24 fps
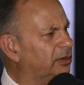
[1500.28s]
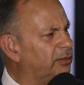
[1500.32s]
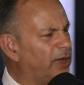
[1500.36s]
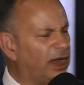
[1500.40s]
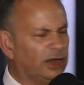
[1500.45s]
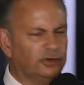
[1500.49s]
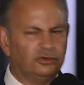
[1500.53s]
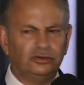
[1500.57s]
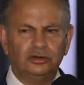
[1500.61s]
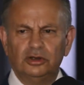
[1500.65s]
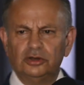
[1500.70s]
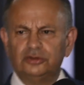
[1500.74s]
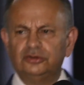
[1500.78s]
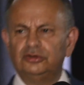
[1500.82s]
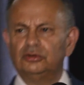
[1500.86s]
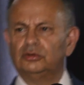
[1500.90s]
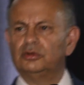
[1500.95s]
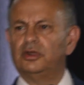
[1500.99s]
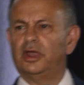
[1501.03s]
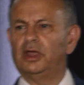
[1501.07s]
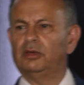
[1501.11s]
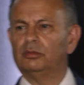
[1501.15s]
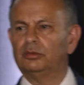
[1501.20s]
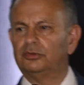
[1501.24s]
about
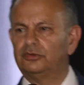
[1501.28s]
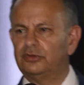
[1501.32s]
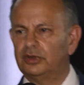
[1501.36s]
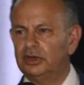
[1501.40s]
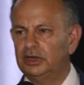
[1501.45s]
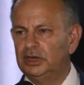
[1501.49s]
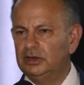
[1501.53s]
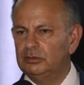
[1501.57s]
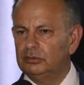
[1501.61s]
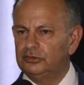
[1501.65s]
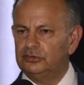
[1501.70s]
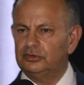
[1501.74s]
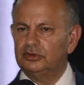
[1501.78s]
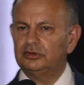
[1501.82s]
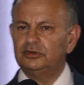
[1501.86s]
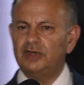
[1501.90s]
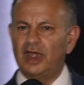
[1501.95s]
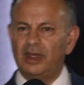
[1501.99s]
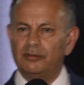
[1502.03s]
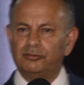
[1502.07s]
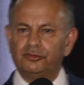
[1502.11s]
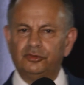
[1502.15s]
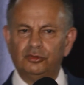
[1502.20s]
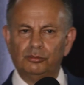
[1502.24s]
Churchill, though, was that he was
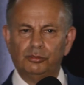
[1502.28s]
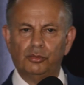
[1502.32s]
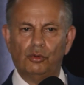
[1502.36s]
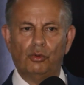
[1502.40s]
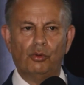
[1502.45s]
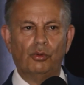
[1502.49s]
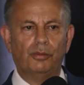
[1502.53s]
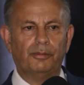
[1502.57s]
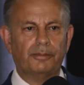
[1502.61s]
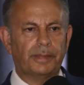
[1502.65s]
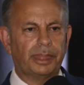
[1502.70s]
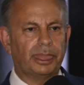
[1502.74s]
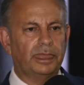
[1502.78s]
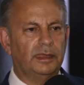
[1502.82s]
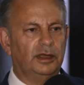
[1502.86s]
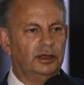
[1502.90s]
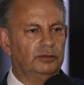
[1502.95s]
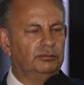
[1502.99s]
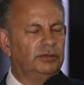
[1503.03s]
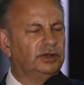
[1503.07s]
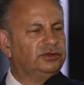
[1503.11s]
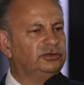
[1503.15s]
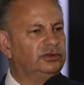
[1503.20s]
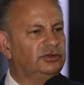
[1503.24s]
adaptable,
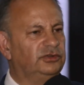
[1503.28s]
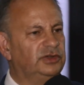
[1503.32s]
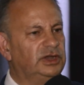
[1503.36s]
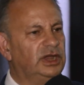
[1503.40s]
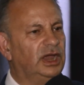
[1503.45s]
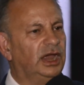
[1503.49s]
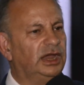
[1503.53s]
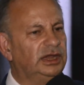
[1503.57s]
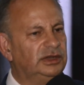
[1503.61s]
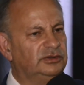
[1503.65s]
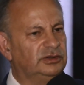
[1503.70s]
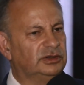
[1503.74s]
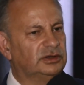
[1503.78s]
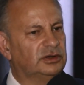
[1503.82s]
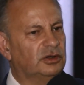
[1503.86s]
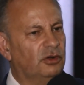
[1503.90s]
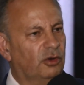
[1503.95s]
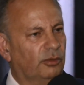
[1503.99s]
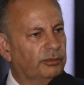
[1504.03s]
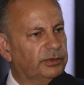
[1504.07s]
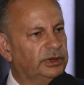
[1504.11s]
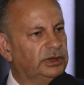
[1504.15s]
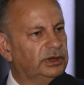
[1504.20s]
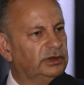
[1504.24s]
and much as he hated
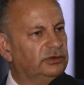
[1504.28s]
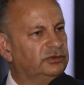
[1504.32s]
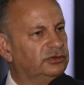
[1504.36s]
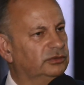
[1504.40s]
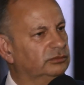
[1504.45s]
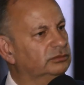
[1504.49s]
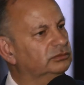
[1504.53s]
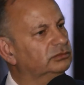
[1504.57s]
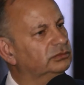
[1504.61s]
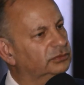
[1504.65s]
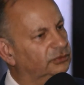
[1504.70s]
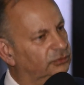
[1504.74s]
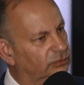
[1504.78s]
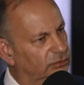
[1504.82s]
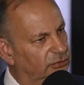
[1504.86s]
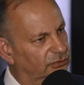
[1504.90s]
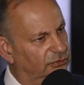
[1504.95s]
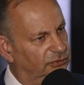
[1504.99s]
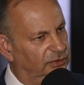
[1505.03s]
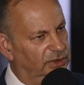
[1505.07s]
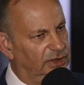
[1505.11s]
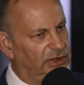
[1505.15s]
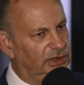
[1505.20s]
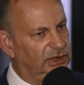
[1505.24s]
communism, as we'll
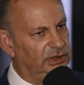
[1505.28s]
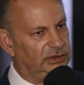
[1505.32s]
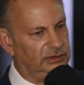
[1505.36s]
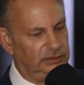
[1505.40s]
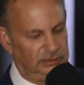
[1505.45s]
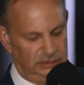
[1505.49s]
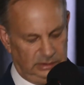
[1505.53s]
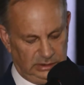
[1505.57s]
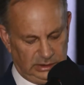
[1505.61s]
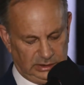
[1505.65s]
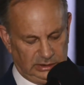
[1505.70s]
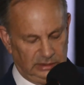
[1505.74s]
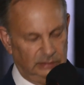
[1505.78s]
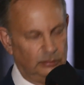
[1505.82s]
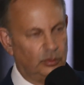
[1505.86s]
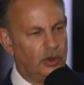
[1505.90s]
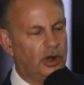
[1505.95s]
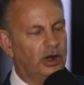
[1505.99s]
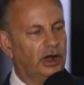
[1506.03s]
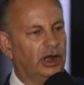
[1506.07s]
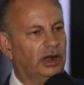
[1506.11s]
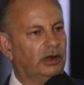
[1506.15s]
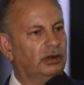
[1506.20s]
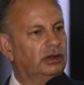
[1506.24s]
see in a little
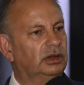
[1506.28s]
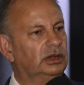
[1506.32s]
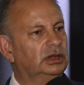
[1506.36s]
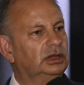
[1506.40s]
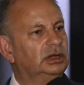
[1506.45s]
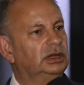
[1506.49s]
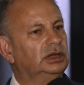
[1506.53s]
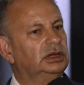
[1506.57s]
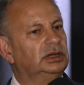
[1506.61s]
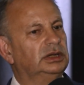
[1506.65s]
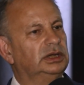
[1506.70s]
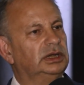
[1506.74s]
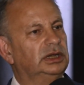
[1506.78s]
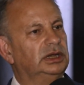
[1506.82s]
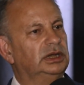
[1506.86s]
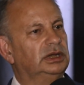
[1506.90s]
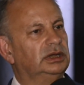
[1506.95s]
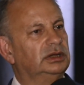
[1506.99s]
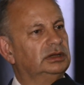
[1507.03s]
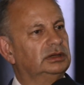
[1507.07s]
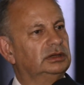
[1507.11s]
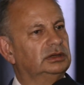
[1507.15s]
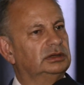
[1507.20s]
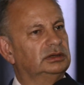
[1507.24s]
while,
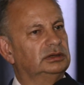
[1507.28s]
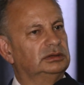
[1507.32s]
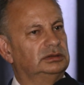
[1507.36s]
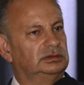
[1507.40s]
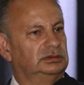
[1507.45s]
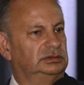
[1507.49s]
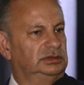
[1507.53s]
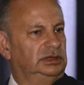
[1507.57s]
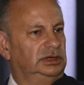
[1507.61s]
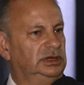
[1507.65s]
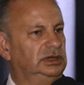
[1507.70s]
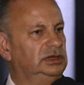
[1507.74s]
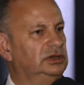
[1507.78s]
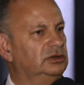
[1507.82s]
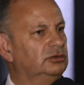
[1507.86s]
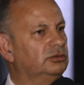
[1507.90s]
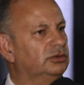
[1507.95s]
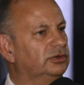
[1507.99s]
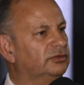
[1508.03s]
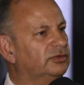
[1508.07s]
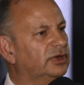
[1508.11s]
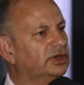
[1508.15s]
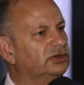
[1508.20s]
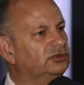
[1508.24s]
he, he knew
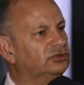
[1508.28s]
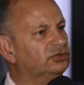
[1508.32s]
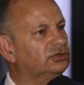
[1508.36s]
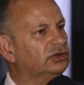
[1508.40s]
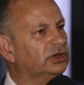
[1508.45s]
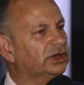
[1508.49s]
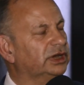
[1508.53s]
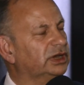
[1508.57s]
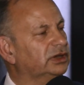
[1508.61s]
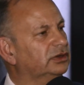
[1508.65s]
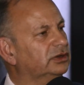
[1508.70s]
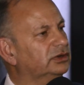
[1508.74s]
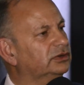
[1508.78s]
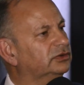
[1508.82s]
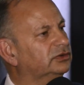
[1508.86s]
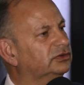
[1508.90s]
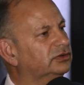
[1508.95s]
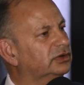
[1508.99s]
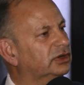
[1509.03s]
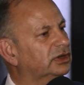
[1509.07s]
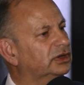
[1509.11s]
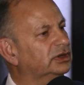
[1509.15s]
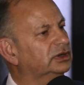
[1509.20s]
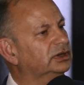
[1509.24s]
eventually
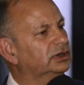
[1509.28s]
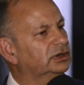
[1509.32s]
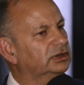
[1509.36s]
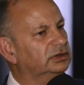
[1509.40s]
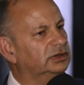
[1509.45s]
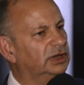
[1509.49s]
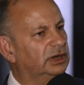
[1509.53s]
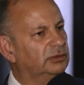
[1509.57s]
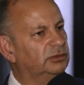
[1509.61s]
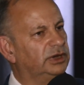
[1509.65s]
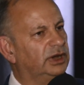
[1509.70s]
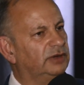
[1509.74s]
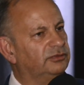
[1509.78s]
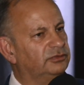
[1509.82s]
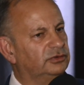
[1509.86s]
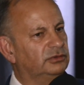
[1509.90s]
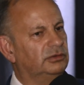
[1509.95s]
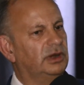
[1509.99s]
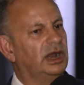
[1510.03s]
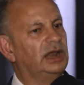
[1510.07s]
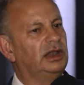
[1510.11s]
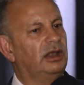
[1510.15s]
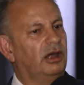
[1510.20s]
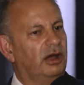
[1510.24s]
that uh, they would have
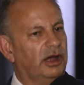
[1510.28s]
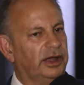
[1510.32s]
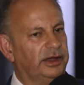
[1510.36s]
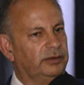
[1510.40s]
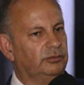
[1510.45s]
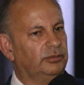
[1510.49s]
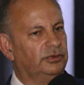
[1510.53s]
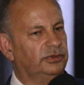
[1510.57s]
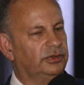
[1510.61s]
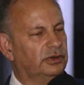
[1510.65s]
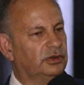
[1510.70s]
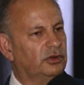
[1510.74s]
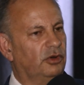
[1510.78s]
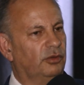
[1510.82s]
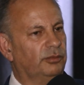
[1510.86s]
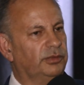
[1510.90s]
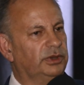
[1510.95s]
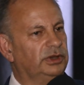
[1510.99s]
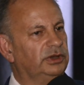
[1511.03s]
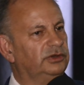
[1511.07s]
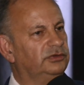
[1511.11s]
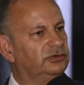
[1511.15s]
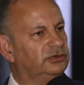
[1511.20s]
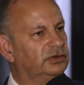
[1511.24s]
to ally with the
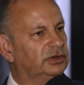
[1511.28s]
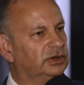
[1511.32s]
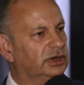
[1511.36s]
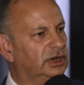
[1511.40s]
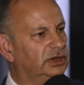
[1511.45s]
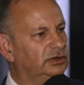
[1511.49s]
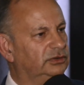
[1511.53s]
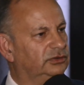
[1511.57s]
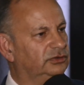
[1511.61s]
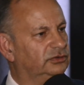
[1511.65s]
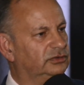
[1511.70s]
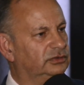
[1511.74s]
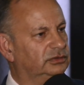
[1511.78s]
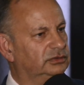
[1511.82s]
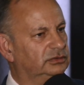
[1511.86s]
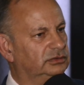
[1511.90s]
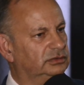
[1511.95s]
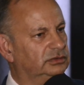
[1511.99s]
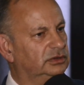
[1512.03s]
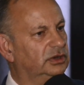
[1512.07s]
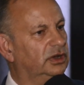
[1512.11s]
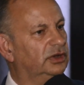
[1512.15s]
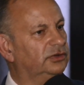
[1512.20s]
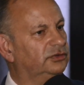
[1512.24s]
communists
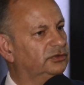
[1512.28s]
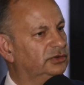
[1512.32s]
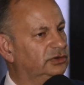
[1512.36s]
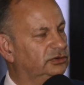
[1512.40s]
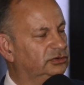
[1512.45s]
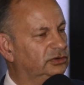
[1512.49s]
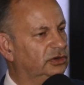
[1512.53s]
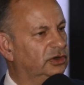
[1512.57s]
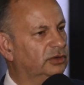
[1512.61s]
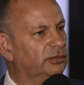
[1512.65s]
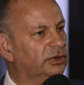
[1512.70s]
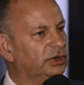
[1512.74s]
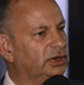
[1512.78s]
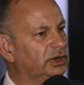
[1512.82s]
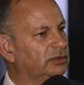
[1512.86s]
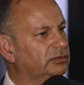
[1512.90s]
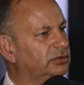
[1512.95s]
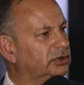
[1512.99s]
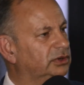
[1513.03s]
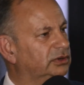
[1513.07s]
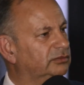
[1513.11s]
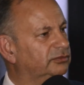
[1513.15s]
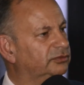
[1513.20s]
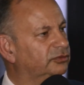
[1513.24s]
against Nazi Germany,
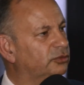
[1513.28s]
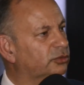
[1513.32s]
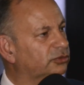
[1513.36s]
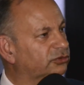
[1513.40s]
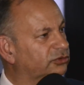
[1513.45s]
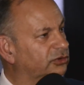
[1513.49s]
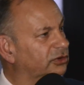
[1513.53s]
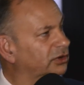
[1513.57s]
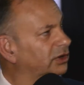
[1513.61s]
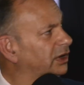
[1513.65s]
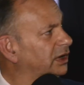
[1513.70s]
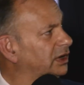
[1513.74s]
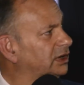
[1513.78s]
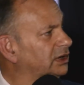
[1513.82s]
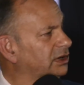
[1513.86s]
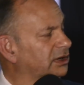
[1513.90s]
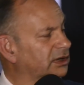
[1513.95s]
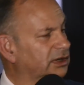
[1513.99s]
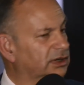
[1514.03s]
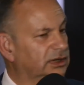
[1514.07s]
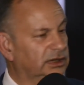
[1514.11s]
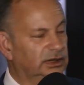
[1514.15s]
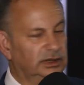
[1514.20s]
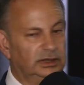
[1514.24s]
but
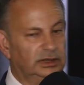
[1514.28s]
unfortunately,